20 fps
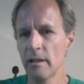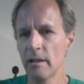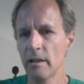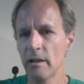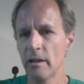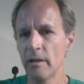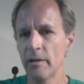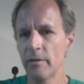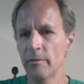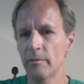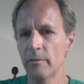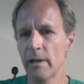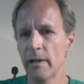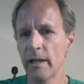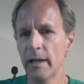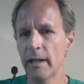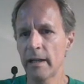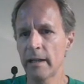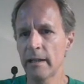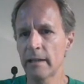On the
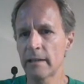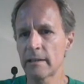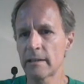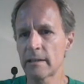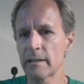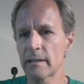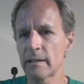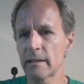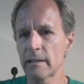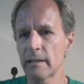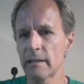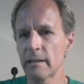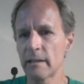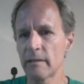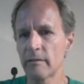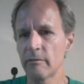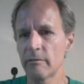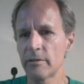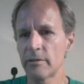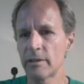right,
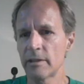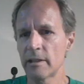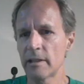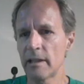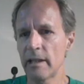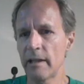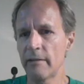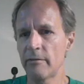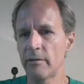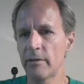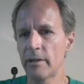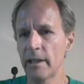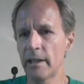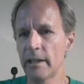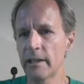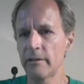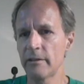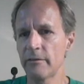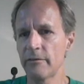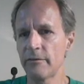we still have our
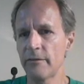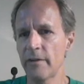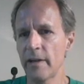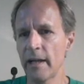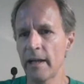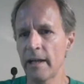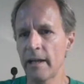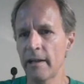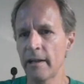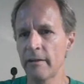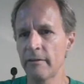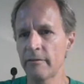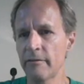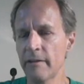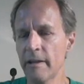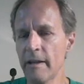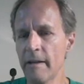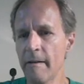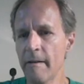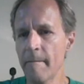negative 5.
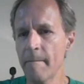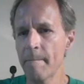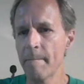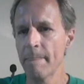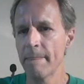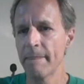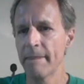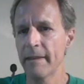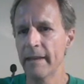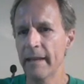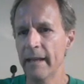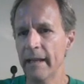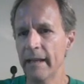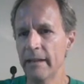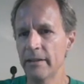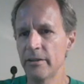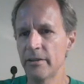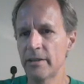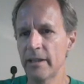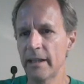
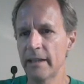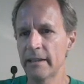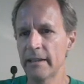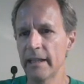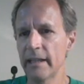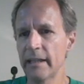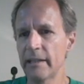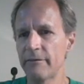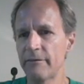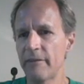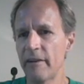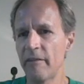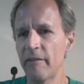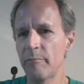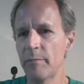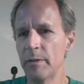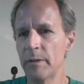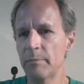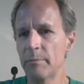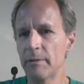And you take negative
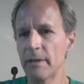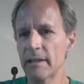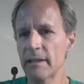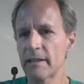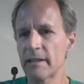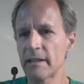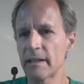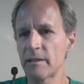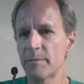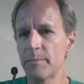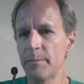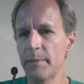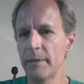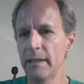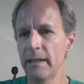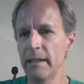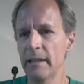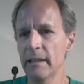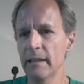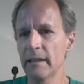5b plus
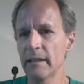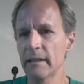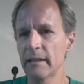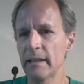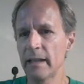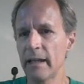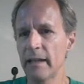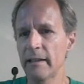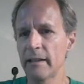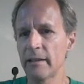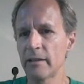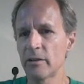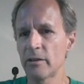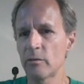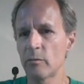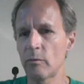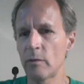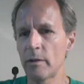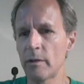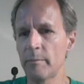6b, that is
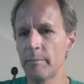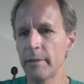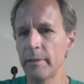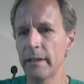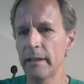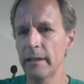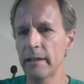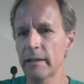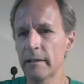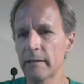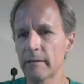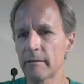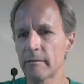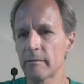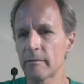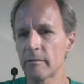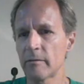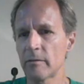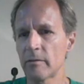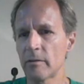1b,
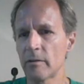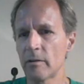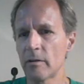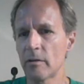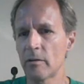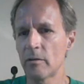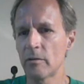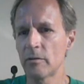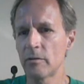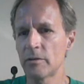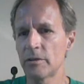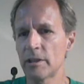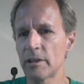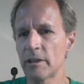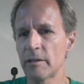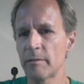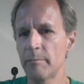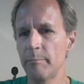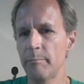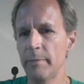or
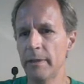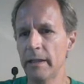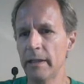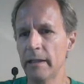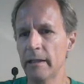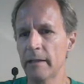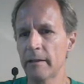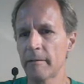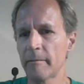just b.